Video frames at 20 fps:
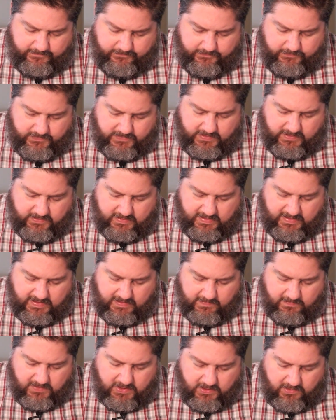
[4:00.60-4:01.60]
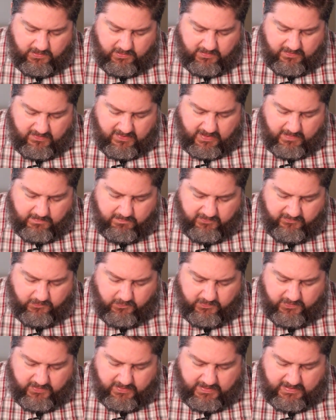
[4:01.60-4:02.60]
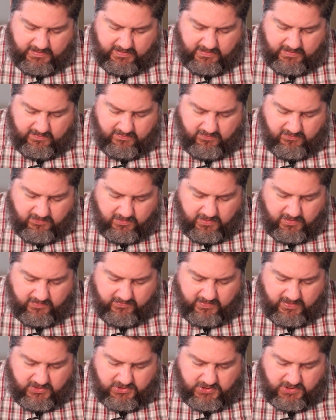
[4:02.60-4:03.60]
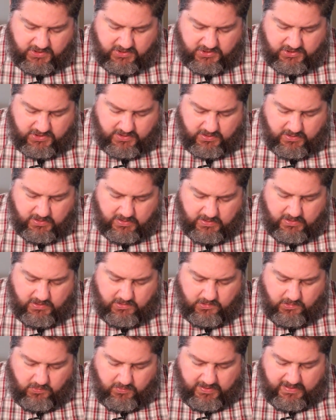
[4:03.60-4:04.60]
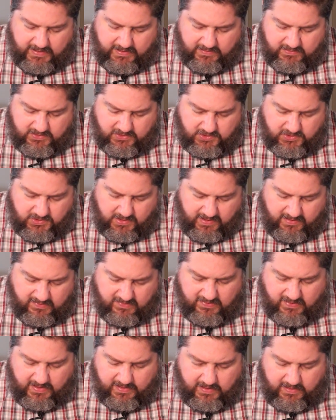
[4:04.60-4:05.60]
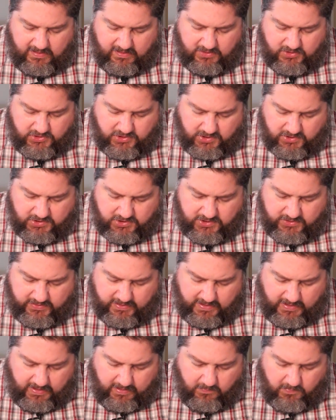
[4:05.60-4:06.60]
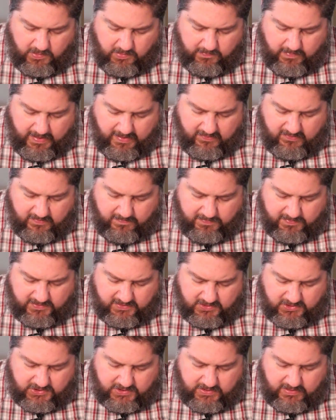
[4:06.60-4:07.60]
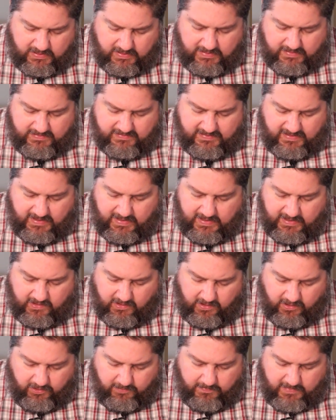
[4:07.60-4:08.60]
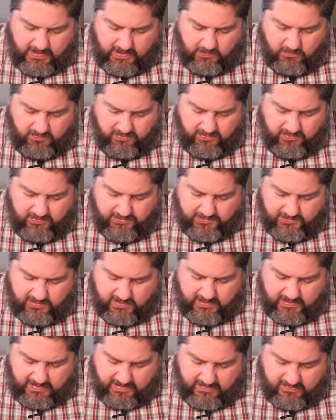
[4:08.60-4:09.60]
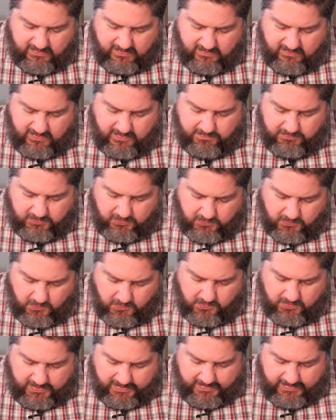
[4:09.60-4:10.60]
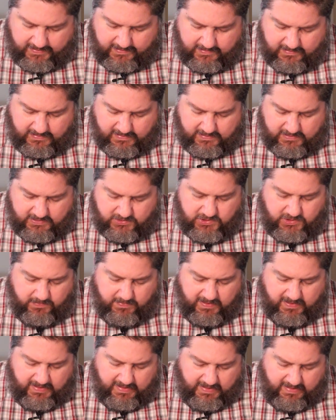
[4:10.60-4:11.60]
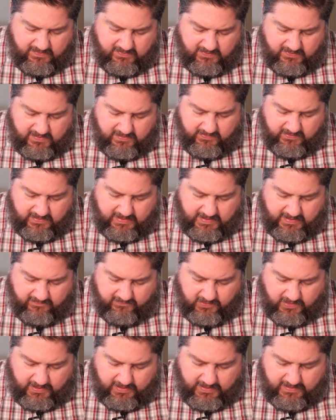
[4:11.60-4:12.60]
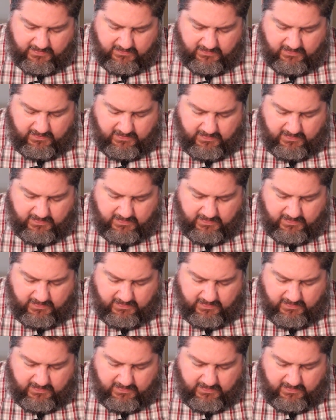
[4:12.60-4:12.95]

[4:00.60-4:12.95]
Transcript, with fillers: Then they came near and said before the king concerning the injunction, O king, did you not sign an injunction that anyone who makes a petition to any god or man within thirty days except you, O king, shall be cast into the den of lions?